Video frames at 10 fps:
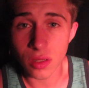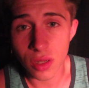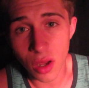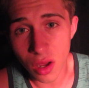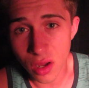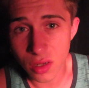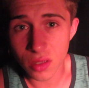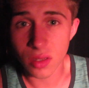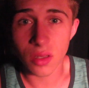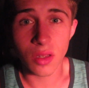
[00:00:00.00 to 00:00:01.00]

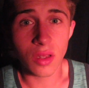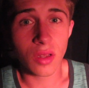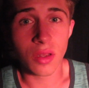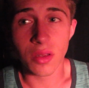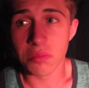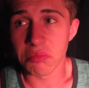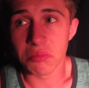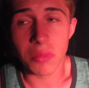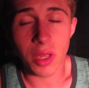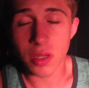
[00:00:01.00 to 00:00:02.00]
talked,
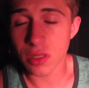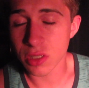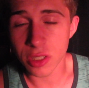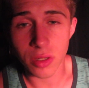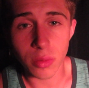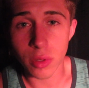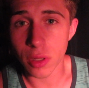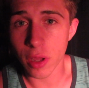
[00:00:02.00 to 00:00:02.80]
and just chilled